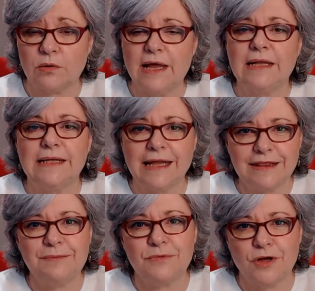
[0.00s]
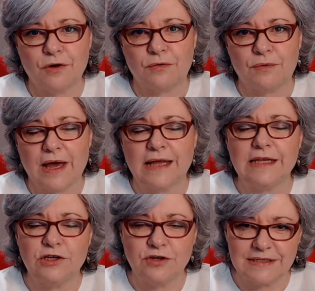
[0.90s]
let them know, and then you
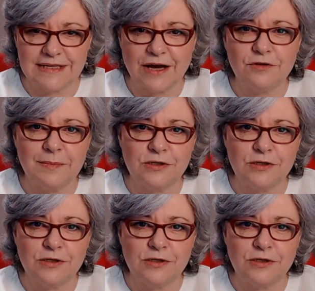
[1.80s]
can tell them in your